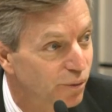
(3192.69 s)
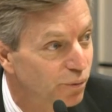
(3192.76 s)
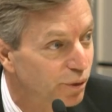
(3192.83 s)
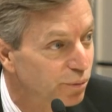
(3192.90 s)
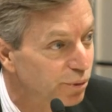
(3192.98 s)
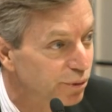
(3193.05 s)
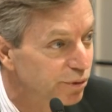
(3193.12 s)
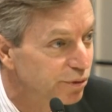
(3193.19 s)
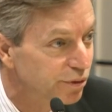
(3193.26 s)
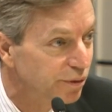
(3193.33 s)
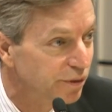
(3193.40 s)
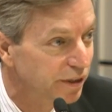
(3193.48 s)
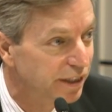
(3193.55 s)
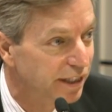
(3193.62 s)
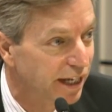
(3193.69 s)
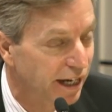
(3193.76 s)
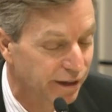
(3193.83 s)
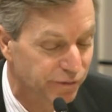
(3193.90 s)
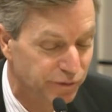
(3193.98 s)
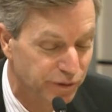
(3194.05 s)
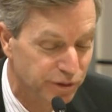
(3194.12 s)
we will certainly
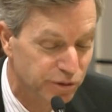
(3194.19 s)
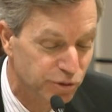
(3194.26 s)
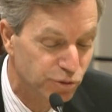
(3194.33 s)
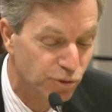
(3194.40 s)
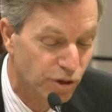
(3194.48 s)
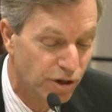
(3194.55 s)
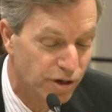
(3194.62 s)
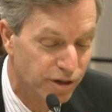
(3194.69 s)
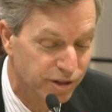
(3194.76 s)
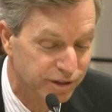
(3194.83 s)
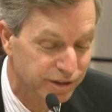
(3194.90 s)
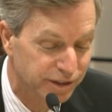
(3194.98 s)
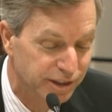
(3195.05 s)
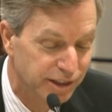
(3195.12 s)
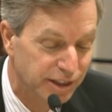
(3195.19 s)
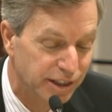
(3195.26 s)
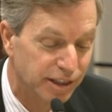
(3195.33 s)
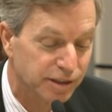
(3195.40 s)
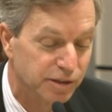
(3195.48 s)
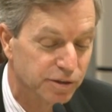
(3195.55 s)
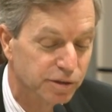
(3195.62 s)
have strong
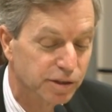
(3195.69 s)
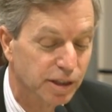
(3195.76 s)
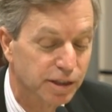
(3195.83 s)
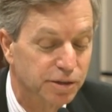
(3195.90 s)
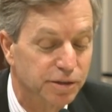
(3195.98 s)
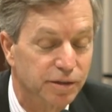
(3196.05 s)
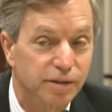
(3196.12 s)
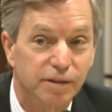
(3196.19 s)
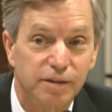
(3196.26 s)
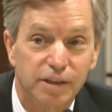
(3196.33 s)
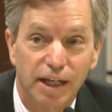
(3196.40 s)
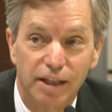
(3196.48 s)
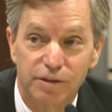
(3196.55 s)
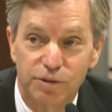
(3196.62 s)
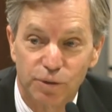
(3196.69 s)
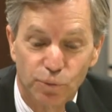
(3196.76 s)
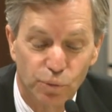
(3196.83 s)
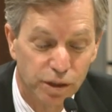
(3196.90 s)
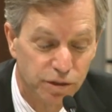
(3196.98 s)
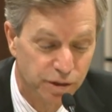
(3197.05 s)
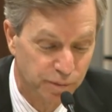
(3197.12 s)
discussions as to
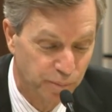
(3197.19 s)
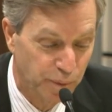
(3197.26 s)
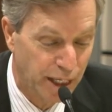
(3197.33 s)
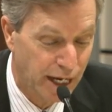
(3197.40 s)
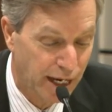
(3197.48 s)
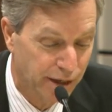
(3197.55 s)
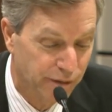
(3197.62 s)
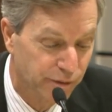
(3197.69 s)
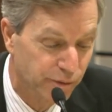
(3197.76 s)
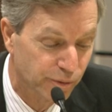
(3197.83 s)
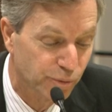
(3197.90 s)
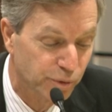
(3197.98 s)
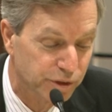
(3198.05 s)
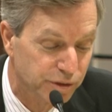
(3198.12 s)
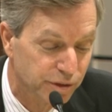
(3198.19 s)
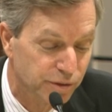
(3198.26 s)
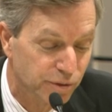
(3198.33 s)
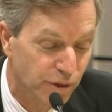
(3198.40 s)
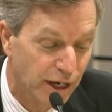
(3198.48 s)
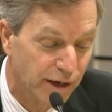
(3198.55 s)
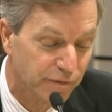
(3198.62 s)
which path we should
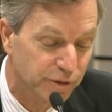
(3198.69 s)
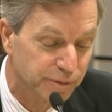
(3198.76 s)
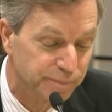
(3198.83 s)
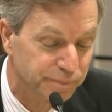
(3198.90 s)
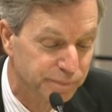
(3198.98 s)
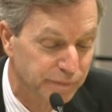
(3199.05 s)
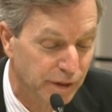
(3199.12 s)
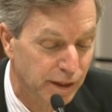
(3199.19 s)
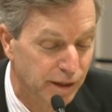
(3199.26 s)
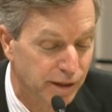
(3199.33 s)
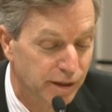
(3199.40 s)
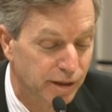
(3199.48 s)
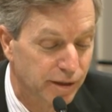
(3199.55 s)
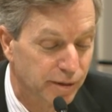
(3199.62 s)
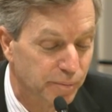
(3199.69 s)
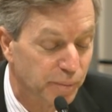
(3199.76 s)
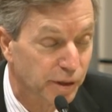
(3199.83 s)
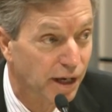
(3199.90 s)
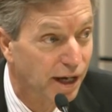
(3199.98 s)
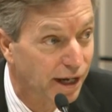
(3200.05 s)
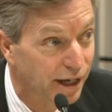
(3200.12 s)
travel.
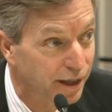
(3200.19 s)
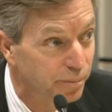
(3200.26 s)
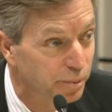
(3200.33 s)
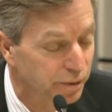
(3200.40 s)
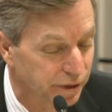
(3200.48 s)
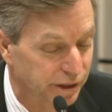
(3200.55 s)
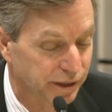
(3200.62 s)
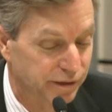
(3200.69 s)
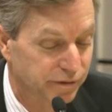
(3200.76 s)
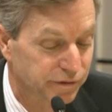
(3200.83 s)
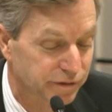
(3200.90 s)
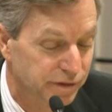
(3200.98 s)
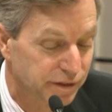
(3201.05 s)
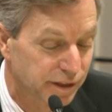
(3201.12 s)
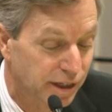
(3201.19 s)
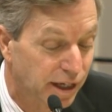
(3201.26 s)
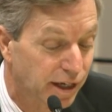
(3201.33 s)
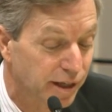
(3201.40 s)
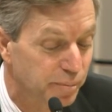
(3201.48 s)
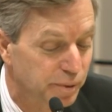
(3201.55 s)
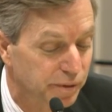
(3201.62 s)
But I believe
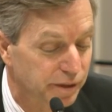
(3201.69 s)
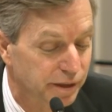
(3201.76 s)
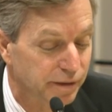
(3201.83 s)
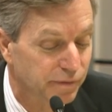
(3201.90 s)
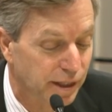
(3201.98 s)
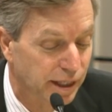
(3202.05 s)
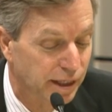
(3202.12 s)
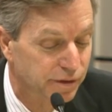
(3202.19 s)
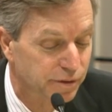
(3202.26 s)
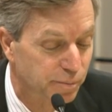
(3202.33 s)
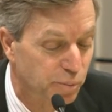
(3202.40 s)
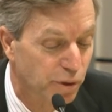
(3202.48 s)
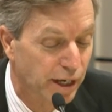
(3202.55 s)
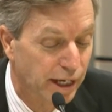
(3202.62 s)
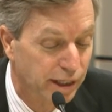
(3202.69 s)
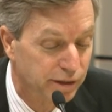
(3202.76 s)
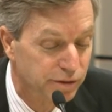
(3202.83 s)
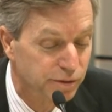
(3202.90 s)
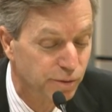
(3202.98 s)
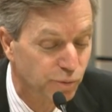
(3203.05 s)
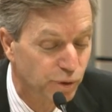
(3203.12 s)
that as a
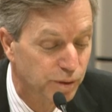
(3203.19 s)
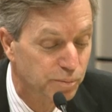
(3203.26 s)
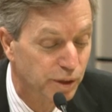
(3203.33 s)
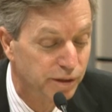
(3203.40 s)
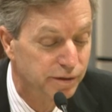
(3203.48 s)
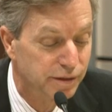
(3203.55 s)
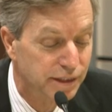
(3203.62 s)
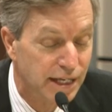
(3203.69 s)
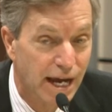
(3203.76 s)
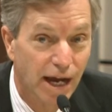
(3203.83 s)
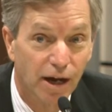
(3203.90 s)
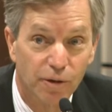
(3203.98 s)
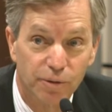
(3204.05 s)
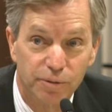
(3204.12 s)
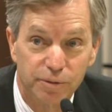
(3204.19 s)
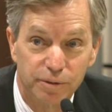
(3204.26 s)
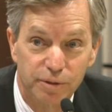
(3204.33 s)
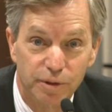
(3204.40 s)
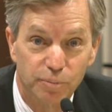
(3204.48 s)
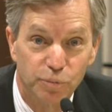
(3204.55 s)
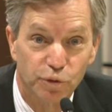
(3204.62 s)
branch, we must now
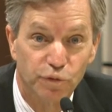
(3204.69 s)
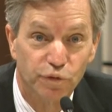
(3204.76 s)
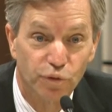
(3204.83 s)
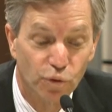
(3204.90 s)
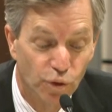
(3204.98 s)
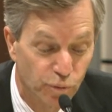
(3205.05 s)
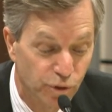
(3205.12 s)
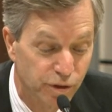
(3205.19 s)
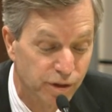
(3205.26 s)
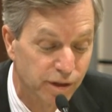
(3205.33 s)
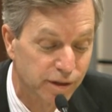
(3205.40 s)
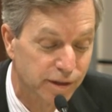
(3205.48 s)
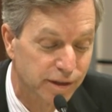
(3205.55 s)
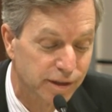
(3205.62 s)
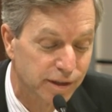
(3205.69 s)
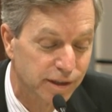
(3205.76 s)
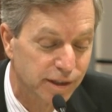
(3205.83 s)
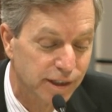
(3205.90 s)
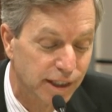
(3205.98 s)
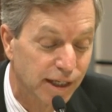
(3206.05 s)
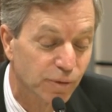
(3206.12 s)
move forward
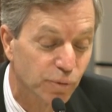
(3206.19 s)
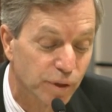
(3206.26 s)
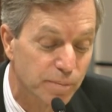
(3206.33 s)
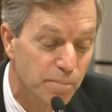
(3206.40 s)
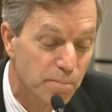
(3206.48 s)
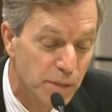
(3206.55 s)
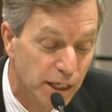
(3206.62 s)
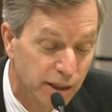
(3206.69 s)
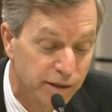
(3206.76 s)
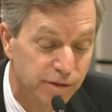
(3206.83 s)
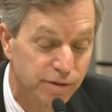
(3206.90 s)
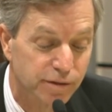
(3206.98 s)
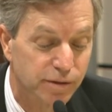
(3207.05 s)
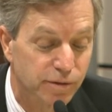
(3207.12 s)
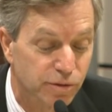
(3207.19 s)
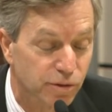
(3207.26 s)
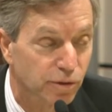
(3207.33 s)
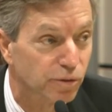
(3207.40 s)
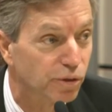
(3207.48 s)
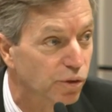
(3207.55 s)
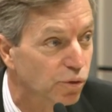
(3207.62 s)
and we must
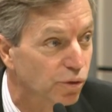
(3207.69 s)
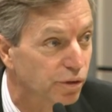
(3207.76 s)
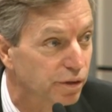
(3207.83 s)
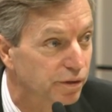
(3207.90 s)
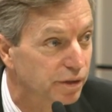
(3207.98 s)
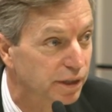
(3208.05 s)
turn the corner